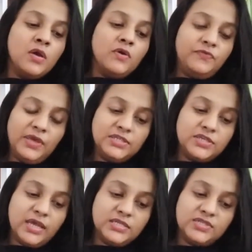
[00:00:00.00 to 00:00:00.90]
feet
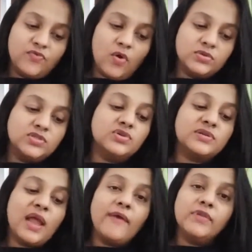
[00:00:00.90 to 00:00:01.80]
henceforth to
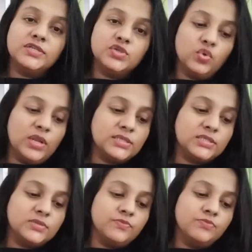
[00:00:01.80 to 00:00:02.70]
travel
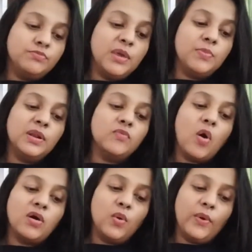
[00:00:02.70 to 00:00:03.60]
shoeless. People
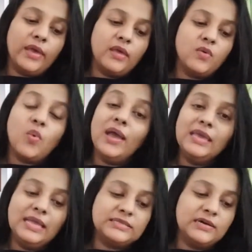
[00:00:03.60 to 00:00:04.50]
walk away. Why
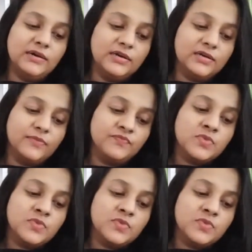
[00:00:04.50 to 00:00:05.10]
get hurt?